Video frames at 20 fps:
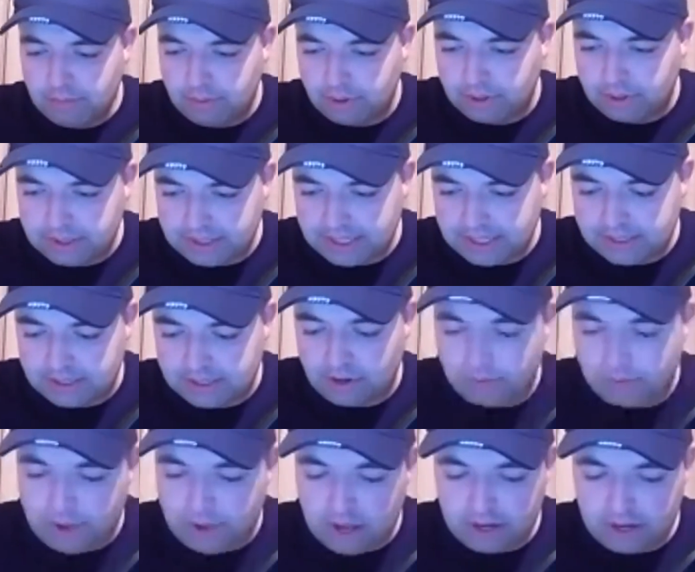but has since
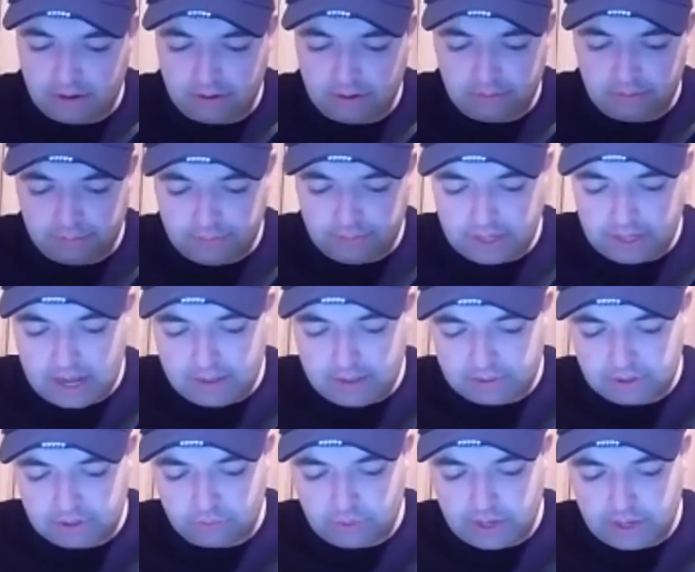come on and been
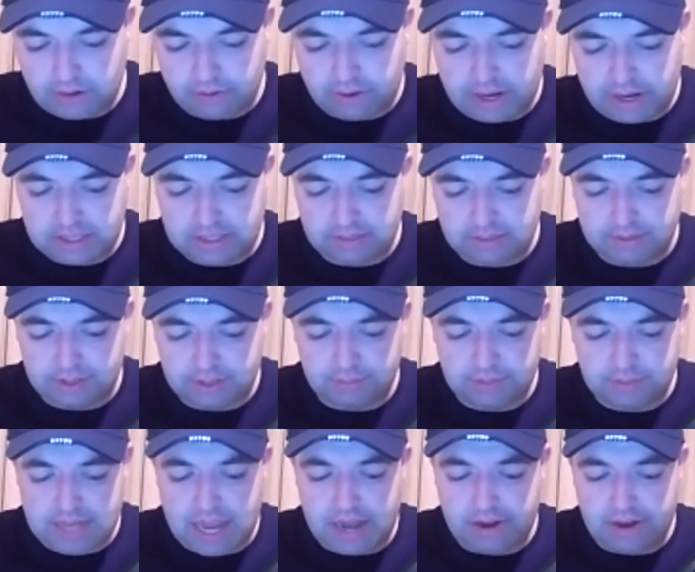able to win a race of some
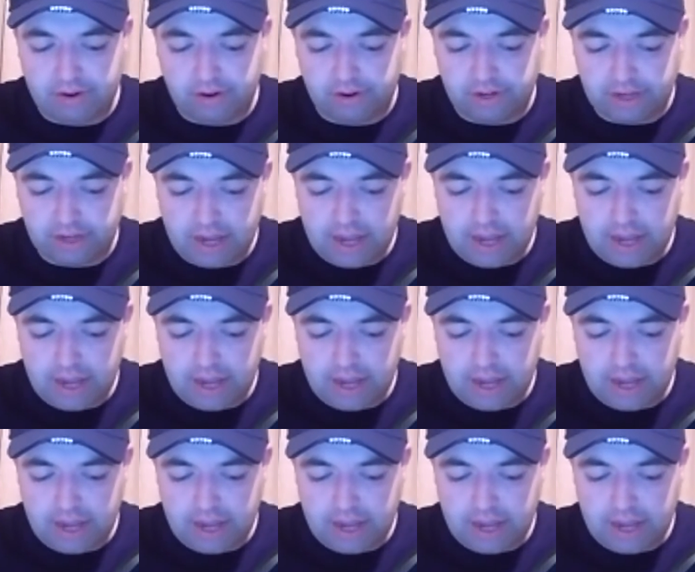standard.